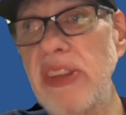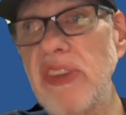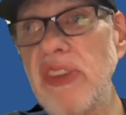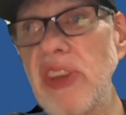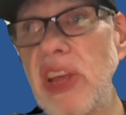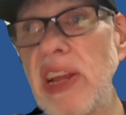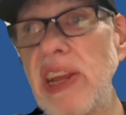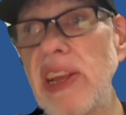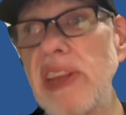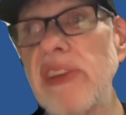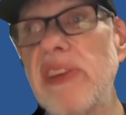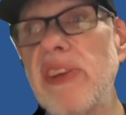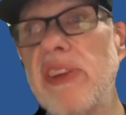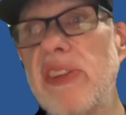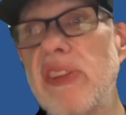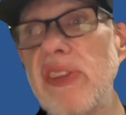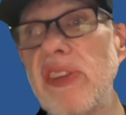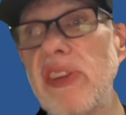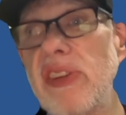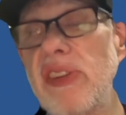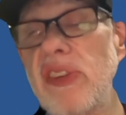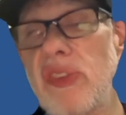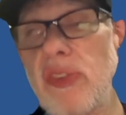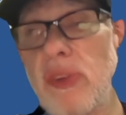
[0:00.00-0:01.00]
scientist
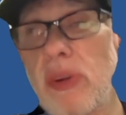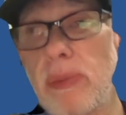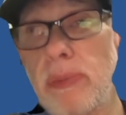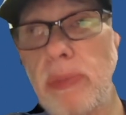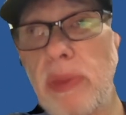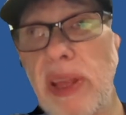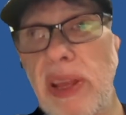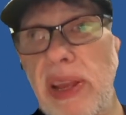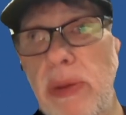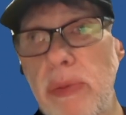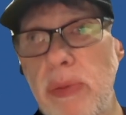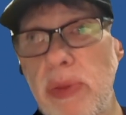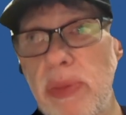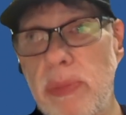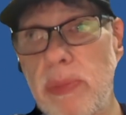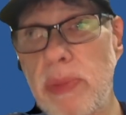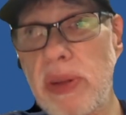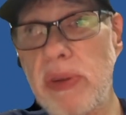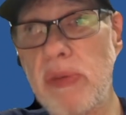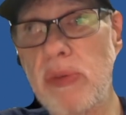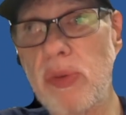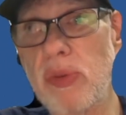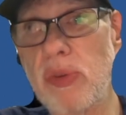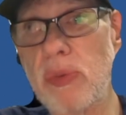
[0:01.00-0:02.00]
and start playing with
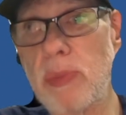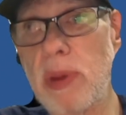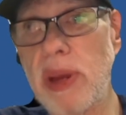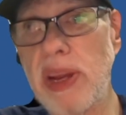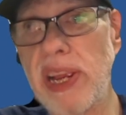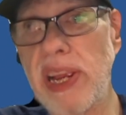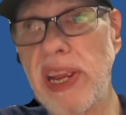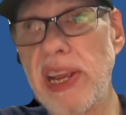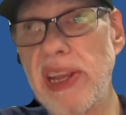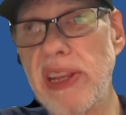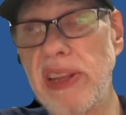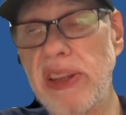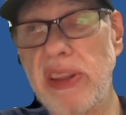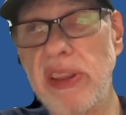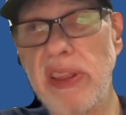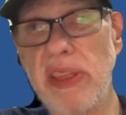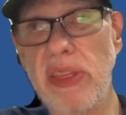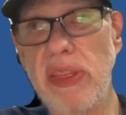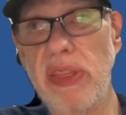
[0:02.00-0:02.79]
minerals by hand.